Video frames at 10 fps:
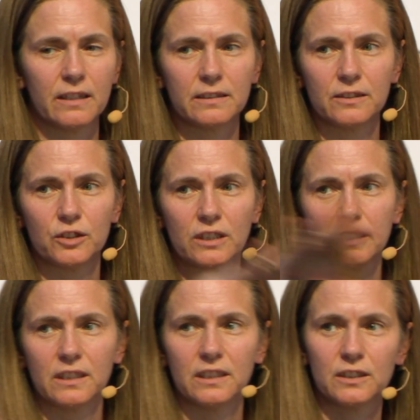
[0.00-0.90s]
This is
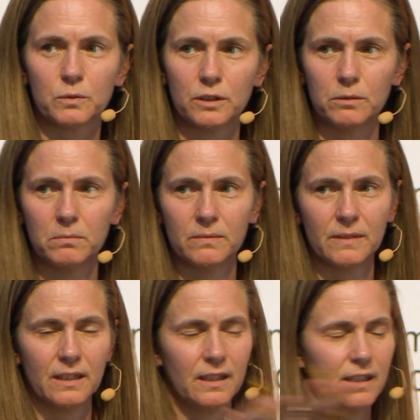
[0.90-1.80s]
just in this room.
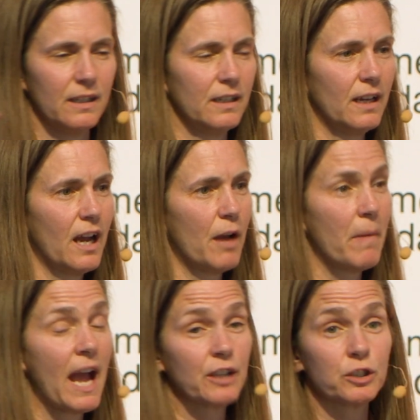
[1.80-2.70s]
yeah. um,
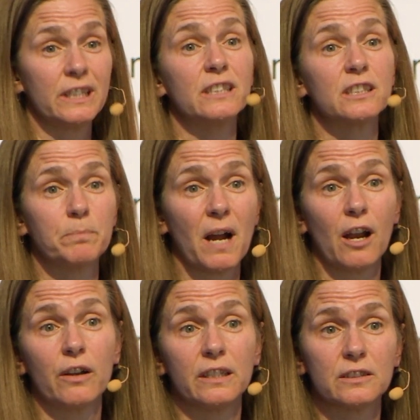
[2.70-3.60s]
actually,
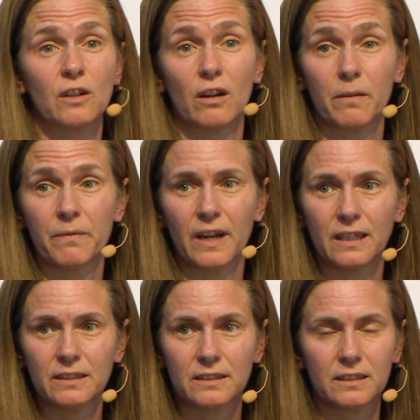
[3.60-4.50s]
inspired at
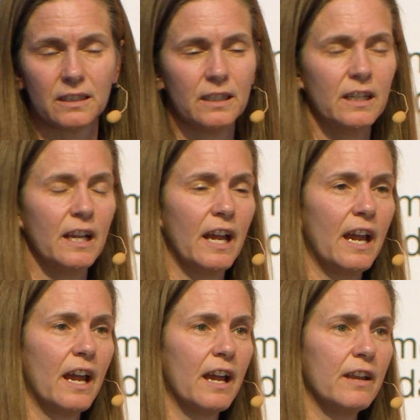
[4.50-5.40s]
Startupfest.
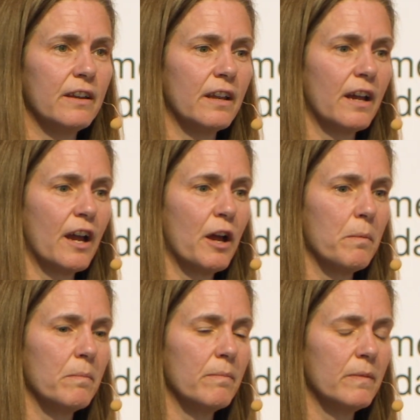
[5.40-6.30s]
And
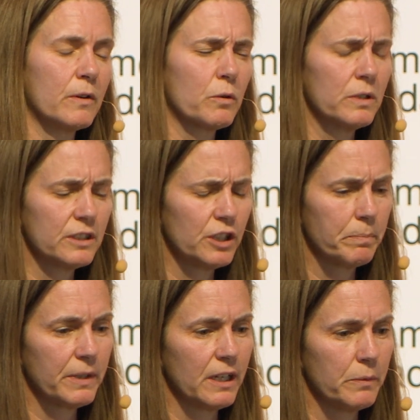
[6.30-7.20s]
um, Chris
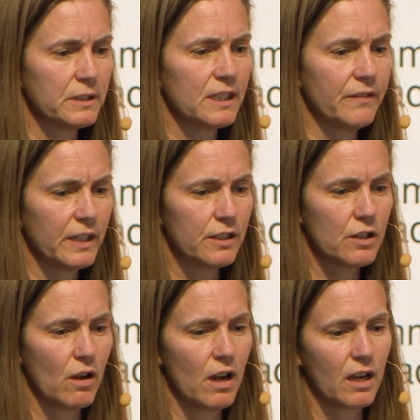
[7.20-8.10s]
Shipley was giving a
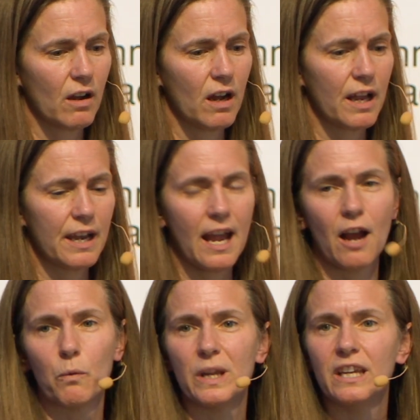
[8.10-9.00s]
talk on
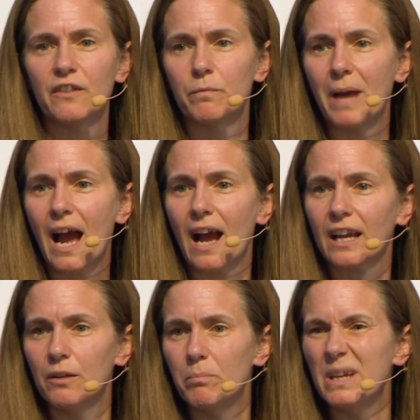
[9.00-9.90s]
how we give
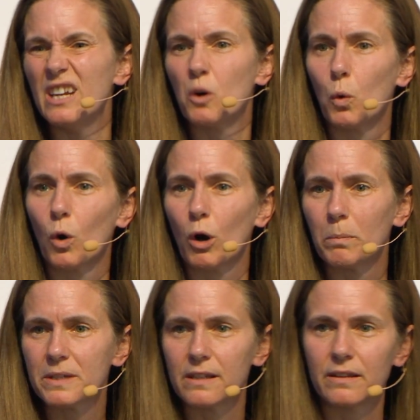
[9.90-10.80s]
back and B
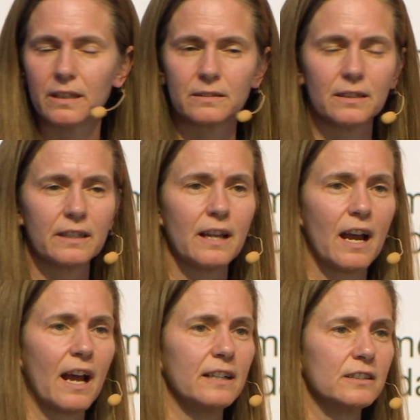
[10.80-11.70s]
Corps and things like
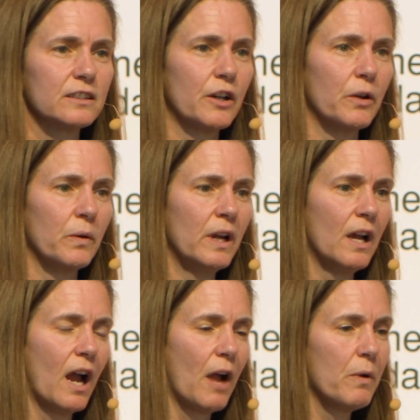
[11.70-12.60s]
that. And so
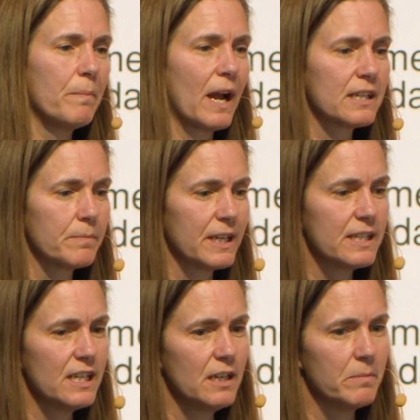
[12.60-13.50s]
I went back to my
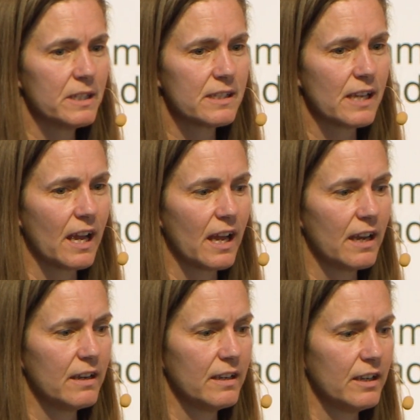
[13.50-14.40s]
team and
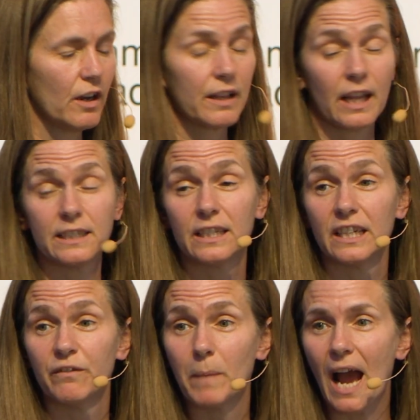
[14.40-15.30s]
said, you know, I'd like to
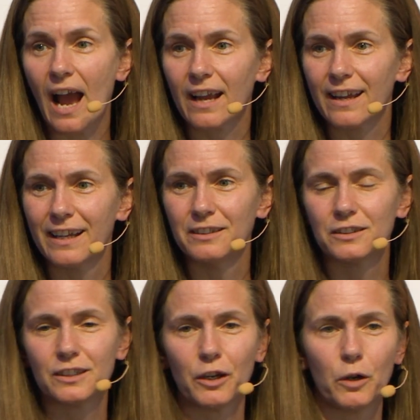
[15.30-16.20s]
give back. And
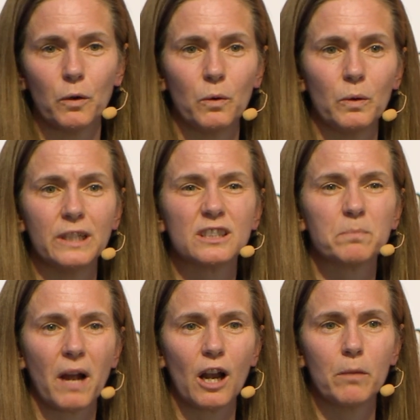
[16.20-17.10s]
so
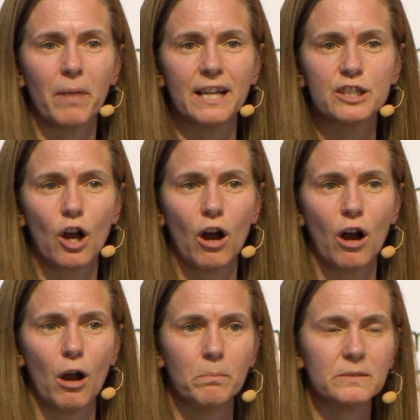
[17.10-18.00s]
inspired by
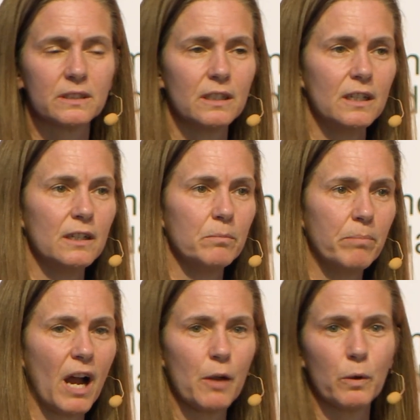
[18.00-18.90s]
Tom's
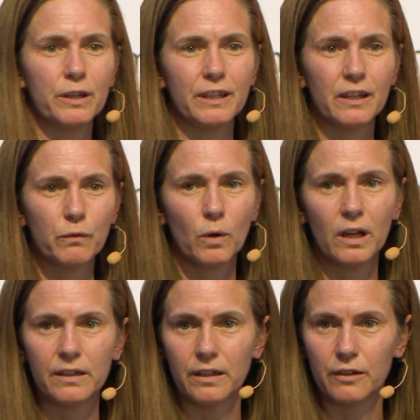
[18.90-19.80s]
buy one, give
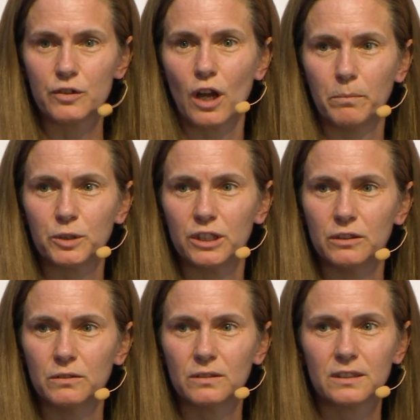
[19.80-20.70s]
one, you know, Tom's
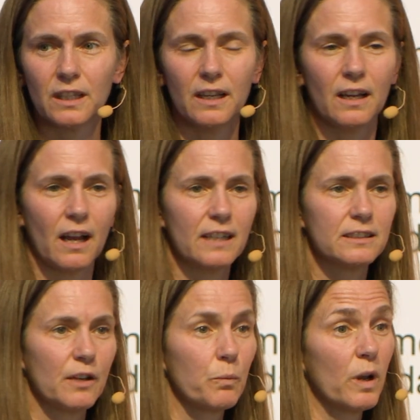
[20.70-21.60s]
shoes, mm -hmm. I
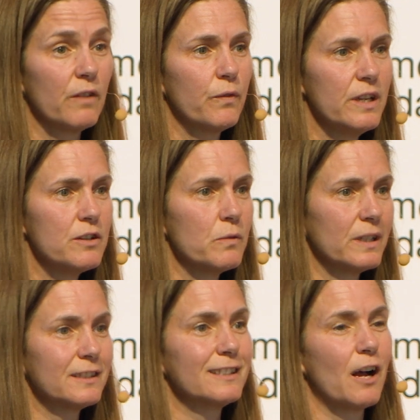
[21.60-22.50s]
said, what if we do a
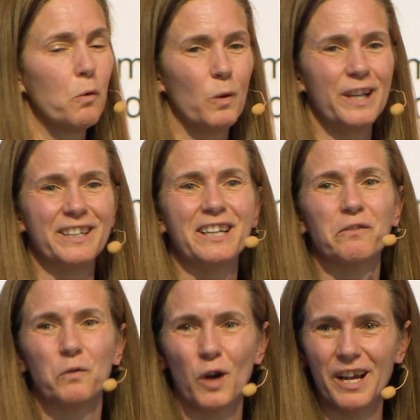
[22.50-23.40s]
sell one,
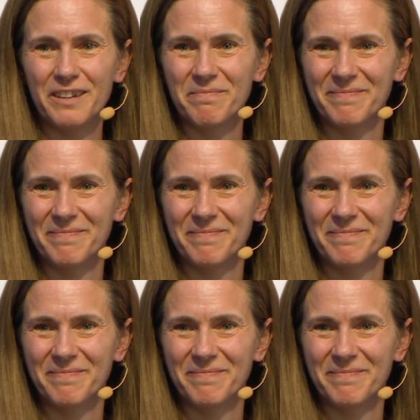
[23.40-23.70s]
give one?